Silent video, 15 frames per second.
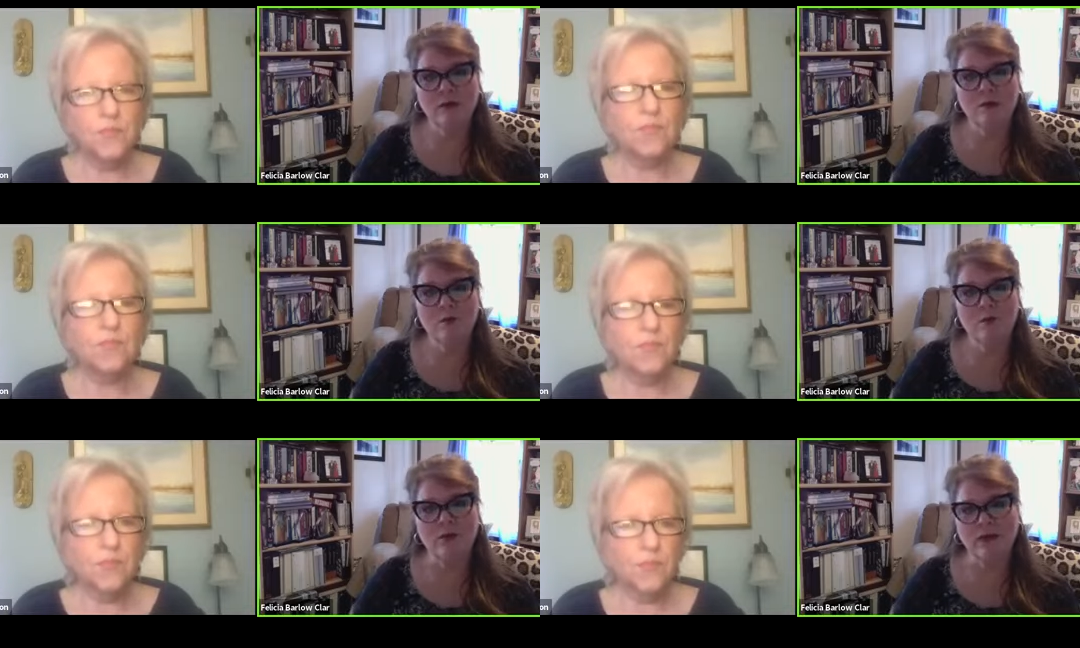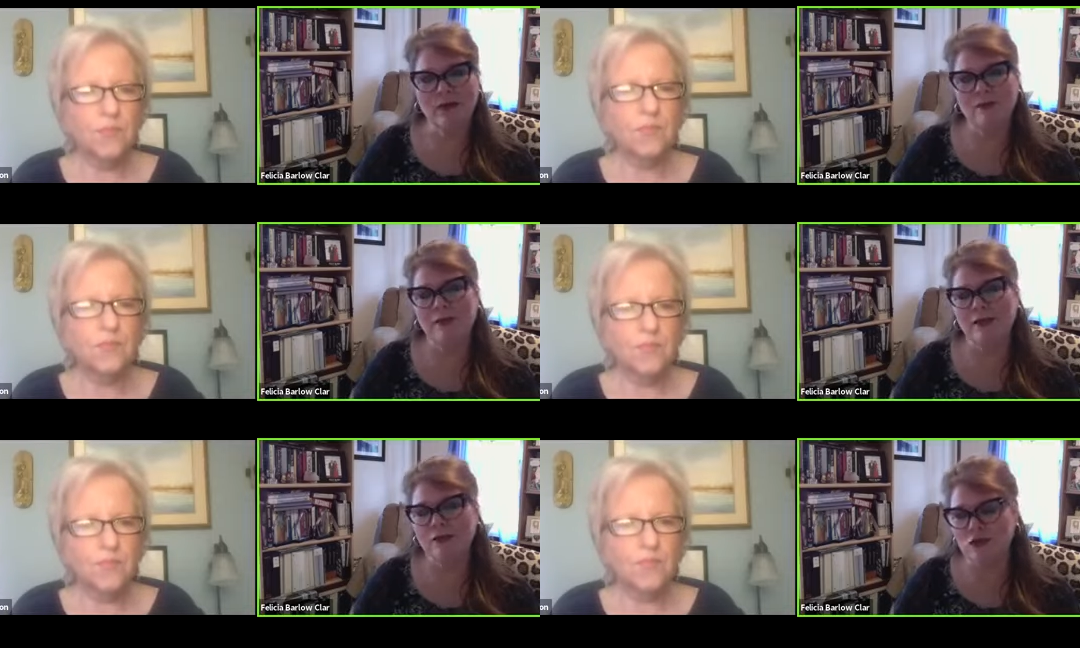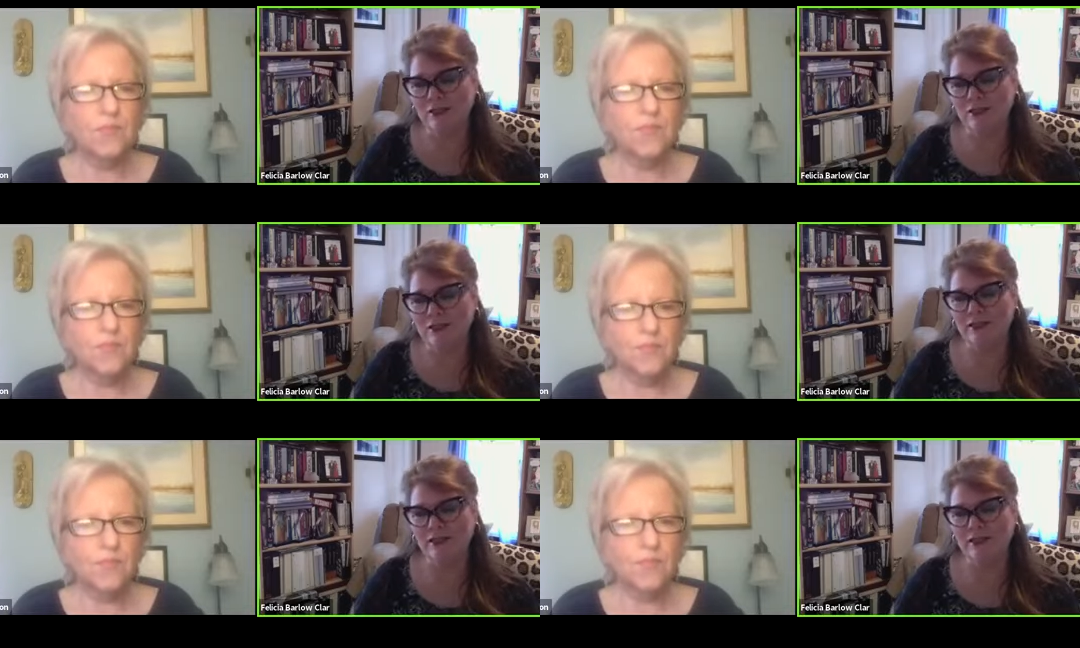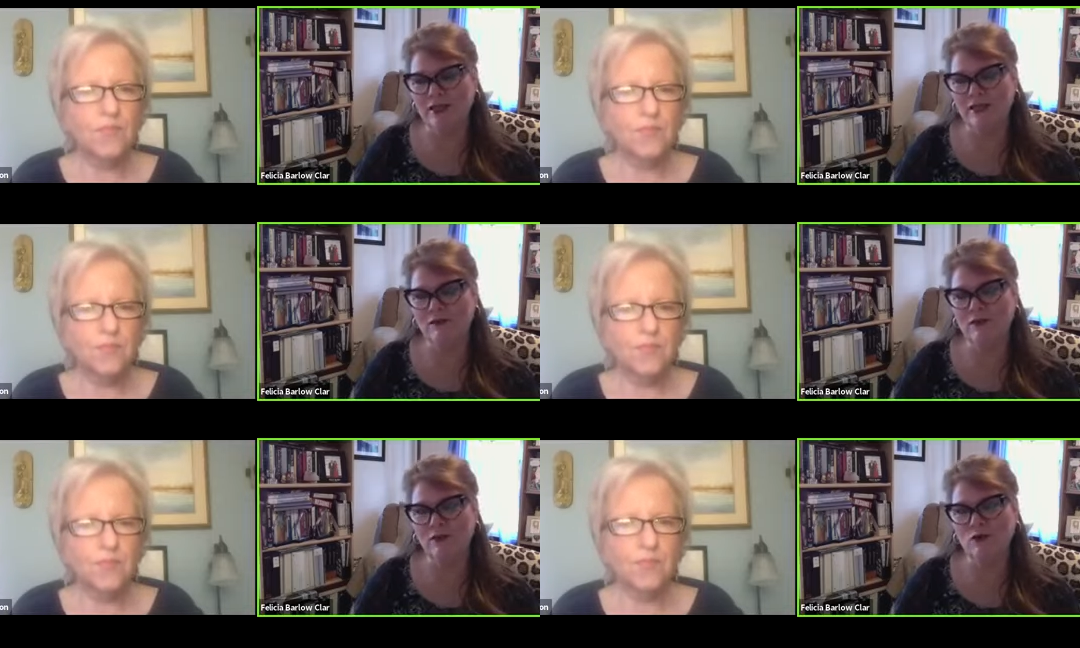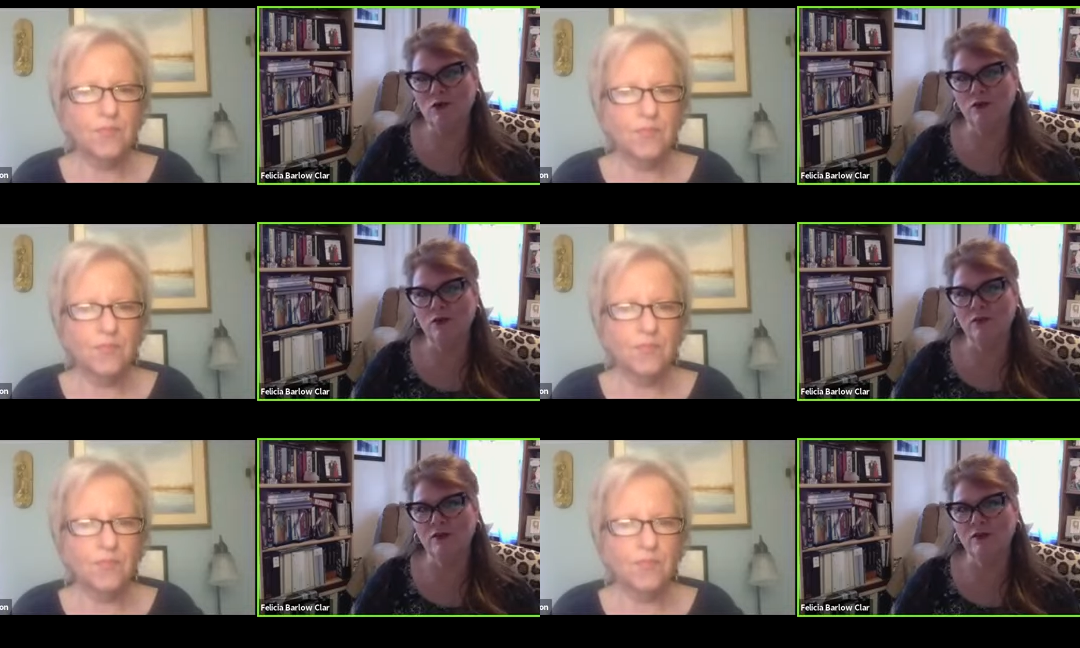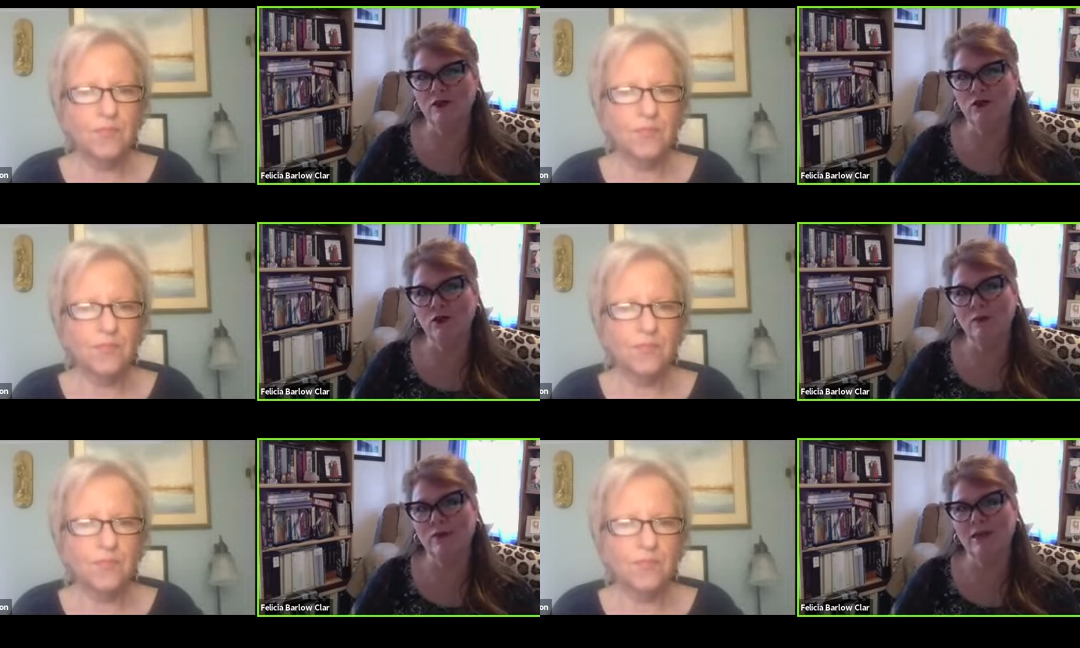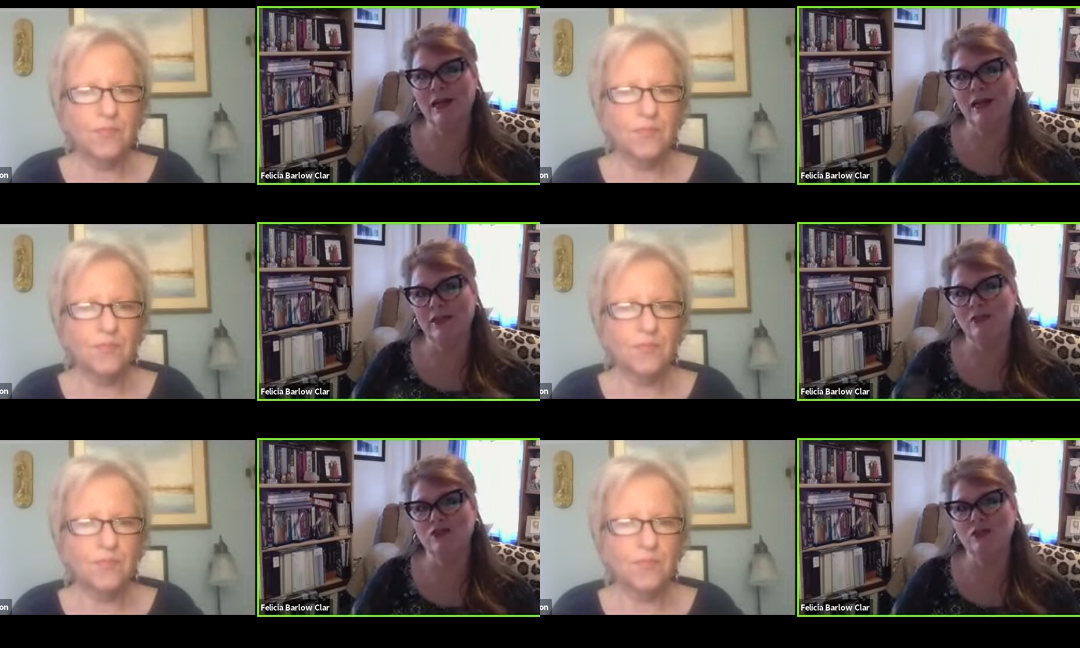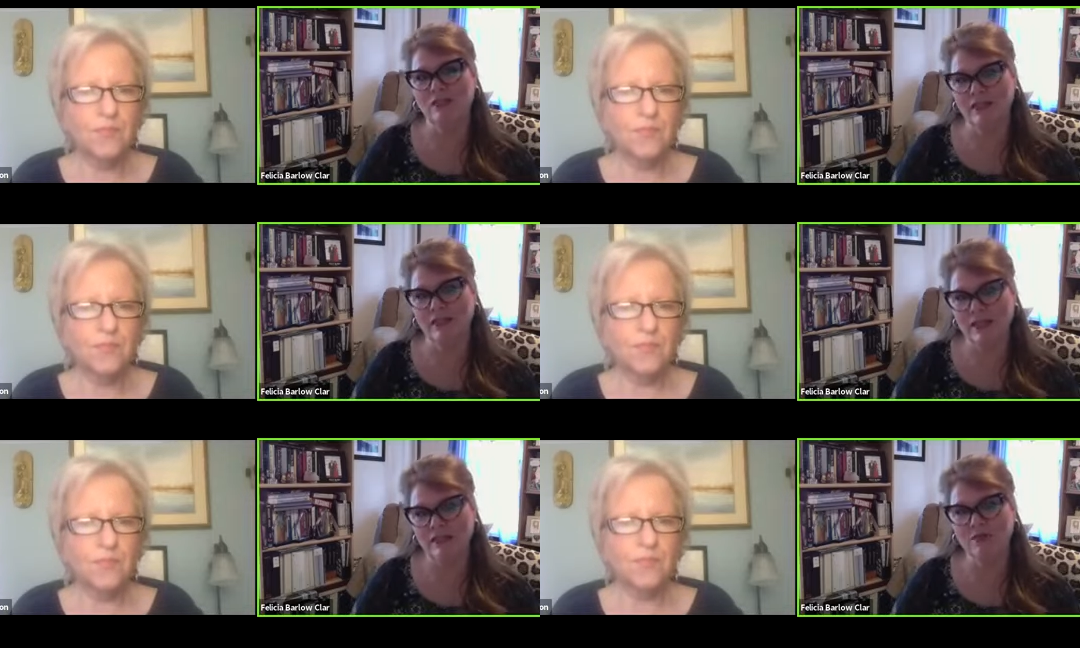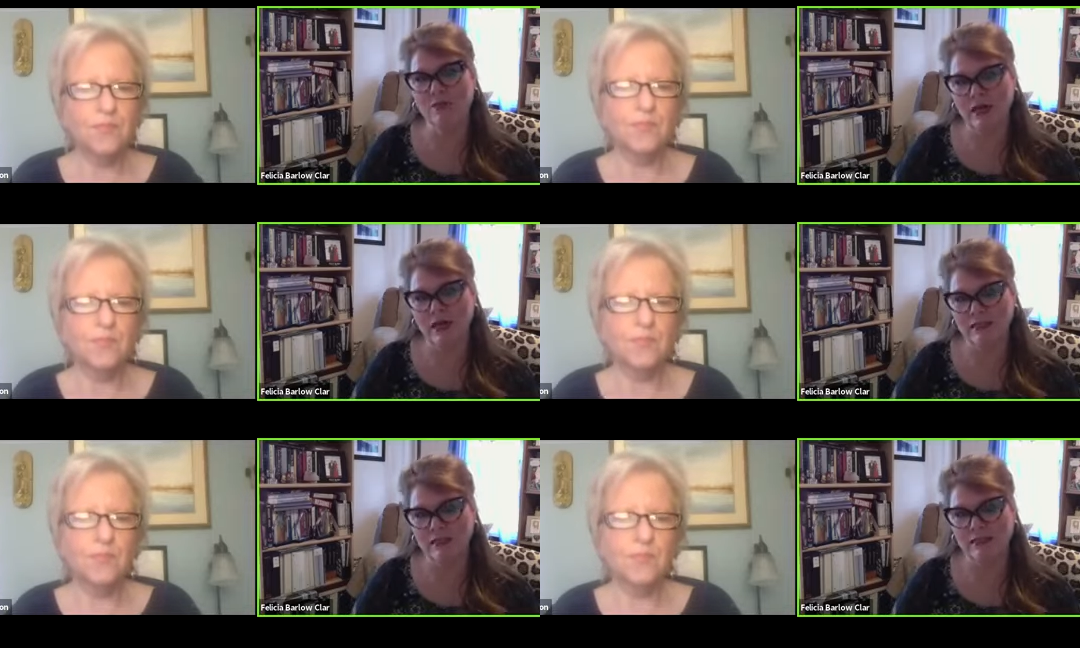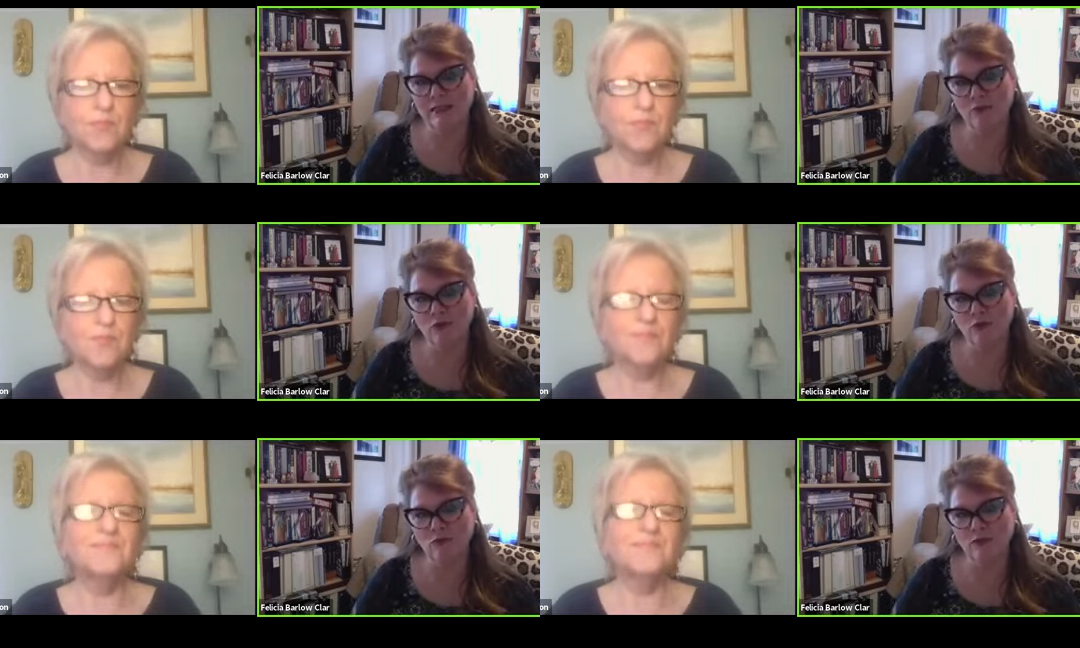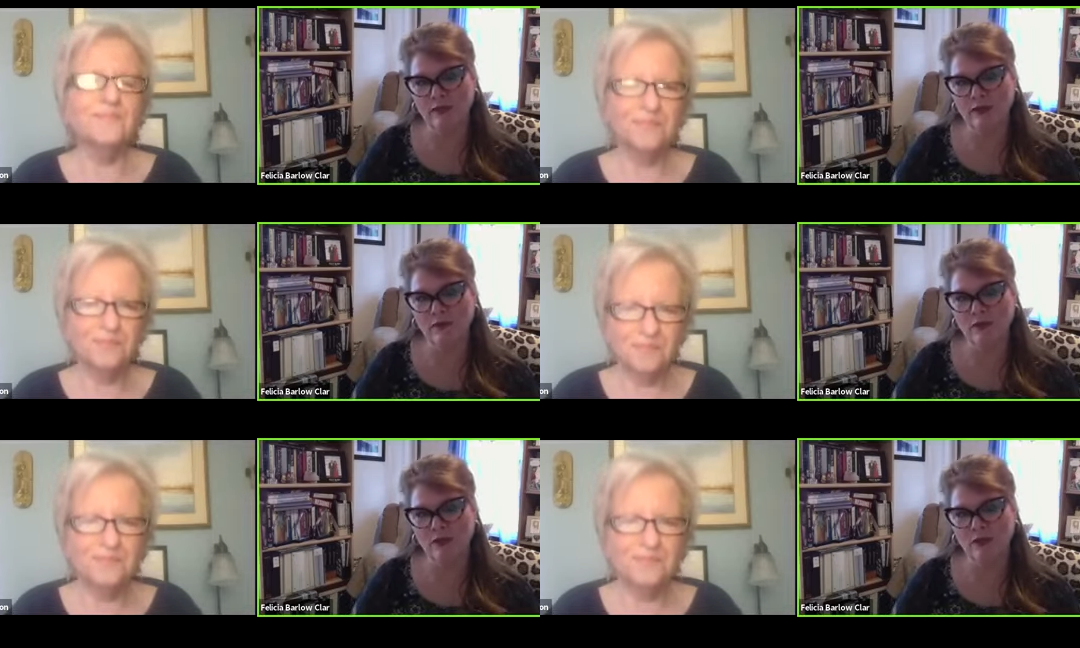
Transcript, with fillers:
Speaker 1: but I think just even the the terminology death positive movement,